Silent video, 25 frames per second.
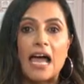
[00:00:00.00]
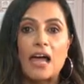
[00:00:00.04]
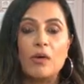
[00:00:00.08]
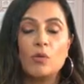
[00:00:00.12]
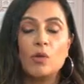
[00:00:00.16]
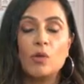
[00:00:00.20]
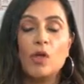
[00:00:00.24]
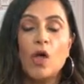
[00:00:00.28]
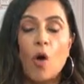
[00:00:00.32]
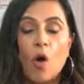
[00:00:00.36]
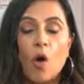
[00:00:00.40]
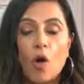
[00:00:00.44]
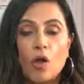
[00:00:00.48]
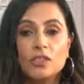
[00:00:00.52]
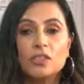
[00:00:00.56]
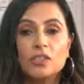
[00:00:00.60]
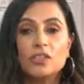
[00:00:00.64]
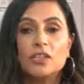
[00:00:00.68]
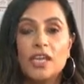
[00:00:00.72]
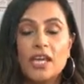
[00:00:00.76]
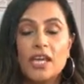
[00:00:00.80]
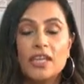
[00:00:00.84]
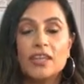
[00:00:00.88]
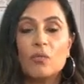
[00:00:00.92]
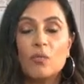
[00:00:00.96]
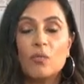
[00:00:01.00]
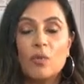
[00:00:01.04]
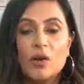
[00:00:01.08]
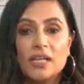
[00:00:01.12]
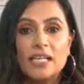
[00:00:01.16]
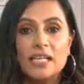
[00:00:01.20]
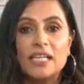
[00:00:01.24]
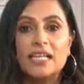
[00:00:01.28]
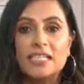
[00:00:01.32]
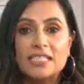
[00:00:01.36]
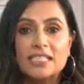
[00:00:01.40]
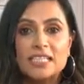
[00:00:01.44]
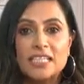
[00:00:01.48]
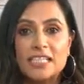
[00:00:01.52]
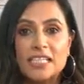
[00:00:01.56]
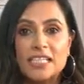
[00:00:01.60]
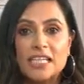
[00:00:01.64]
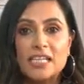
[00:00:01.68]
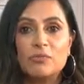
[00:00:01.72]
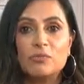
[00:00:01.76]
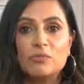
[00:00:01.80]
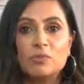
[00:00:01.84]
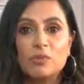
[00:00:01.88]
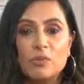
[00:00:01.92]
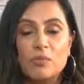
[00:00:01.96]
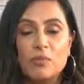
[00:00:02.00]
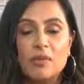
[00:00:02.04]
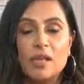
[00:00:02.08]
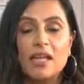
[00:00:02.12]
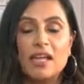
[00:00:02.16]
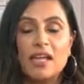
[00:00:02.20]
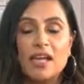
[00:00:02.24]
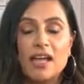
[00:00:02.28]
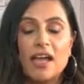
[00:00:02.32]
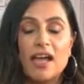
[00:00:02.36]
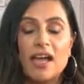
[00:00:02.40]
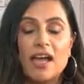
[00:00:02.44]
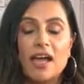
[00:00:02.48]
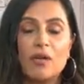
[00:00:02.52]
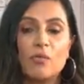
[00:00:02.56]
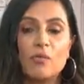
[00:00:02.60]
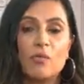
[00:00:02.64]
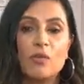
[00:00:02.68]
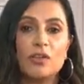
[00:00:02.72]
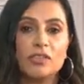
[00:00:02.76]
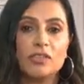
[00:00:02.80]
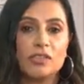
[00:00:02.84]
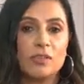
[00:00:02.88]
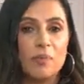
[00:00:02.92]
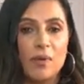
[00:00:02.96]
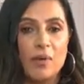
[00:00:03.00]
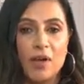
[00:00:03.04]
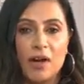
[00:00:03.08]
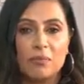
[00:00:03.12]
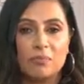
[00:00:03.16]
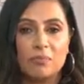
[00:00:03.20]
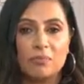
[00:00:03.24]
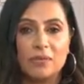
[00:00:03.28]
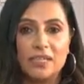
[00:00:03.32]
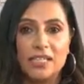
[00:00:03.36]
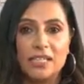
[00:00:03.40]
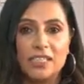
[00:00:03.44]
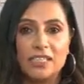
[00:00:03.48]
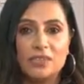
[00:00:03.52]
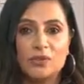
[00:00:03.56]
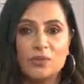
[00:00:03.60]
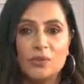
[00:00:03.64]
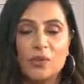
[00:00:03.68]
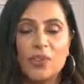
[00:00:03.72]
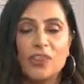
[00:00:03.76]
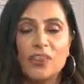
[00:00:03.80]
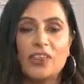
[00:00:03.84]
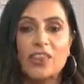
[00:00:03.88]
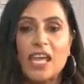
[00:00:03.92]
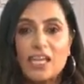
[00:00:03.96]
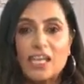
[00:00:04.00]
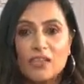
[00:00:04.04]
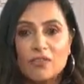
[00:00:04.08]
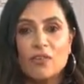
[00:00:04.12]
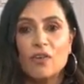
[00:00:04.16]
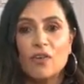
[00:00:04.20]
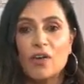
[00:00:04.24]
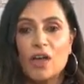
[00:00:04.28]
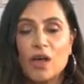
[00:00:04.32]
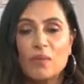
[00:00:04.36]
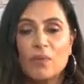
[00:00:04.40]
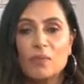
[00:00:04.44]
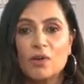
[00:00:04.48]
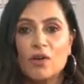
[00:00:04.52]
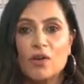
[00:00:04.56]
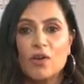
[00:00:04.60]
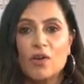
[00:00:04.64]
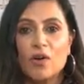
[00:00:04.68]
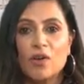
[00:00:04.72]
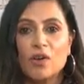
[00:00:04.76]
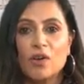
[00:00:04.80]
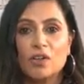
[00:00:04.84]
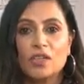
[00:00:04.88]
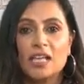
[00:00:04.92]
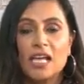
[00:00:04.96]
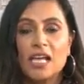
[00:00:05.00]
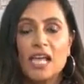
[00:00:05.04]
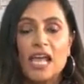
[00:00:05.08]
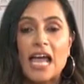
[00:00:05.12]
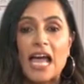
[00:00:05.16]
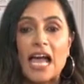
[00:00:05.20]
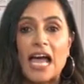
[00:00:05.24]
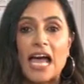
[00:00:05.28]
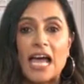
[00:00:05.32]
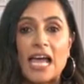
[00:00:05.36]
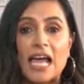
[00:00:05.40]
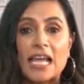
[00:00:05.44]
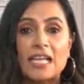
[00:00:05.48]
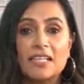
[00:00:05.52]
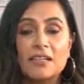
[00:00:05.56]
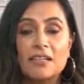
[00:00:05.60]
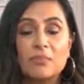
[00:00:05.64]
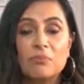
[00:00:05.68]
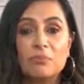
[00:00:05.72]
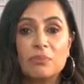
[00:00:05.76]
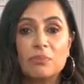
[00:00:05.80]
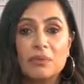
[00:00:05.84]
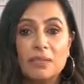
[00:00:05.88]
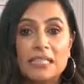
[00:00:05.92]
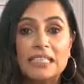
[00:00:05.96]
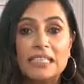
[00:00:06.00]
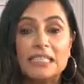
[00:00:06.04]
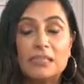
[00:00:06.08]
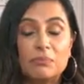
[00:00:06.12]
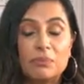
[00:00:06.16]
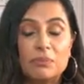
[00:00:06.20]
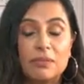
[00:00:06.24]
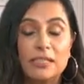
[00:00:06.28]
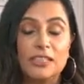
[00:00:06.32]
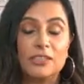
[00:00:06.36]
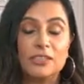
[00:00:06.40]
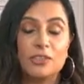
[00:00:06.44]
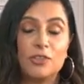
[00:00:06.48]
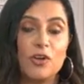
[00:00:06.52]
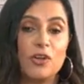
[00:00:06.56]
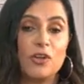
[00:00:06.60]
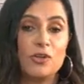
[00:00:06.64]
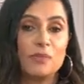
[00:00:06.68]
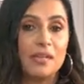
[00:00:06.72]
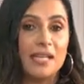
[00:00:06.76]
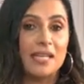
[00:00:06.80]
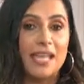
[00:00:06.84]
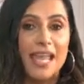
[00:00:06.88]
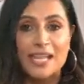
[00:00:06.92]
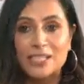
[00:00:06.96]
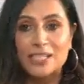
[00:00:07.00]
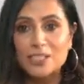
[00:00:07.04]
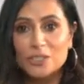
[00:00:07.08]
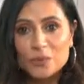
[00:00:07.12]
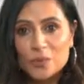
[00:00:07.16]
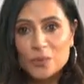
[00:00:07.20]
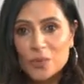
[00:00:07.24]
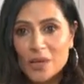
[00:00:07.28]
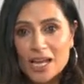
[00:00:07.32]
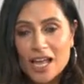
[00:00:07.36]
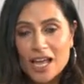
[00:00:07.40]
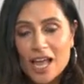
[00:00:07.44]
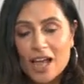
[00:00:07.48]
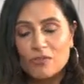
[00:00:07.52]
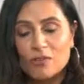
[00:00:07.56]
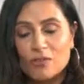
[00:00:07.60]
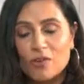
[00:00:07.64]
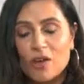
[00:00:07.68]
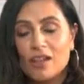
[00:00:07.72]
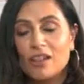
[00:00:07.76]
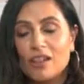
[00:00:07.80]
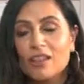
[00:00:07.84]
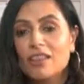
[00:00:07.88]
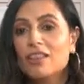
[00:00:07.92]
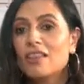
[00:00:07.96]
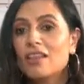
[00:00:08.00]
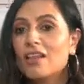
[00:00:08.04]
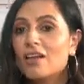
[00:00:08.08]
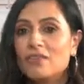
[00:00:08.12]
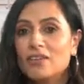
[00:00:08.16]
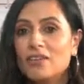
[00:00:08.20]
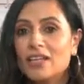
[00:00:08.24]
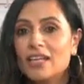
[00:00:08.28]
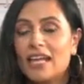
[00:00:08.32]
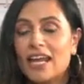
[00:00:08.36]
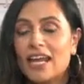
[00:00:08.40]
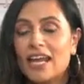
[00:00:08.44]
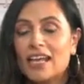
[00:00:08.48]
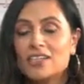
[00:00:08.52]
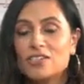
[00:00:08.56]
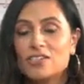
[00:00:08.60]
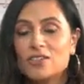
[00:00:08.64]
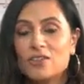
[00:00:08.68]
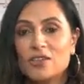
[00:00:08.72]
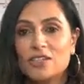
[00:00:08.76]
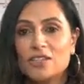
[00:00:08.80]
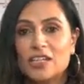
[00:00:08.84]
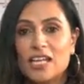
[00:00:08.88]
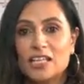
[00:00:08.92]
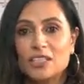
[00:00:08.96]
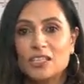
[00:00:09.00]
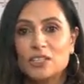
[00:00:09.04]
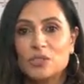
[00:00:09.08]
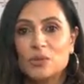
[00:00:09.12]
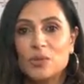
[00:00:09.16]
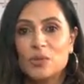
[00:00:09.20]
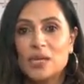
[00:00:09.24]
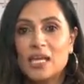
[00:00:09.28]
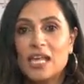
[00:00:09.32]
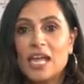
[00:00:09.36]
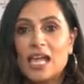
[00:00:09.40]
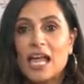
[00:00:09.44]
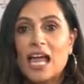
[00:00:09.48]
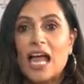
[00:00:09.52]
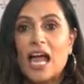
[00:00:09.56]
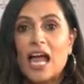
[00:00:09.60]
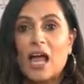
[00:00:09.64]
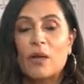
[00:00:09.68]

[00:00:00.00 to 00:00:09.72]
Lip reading: We all together working as a team to make a world a better place. So thank you for coming on, and please join me next week. I've got a lovely guest on next week.